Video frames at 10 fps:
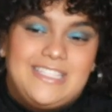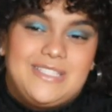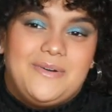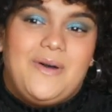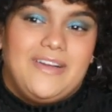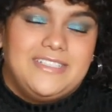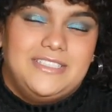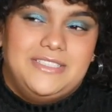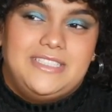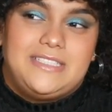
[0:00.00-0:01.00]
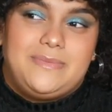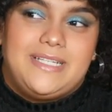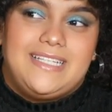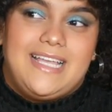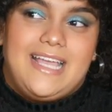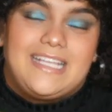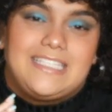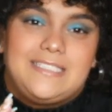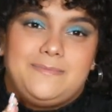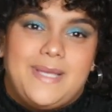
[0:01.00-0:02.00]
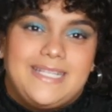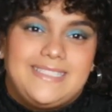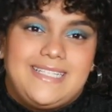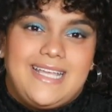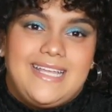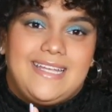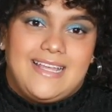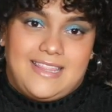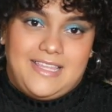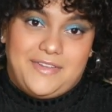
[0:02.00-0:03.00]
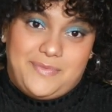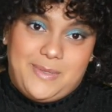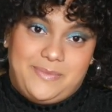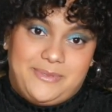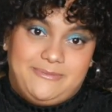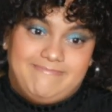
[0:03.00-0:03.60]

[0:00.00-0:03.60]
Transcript: so hard to do this, but expecting nothing of people.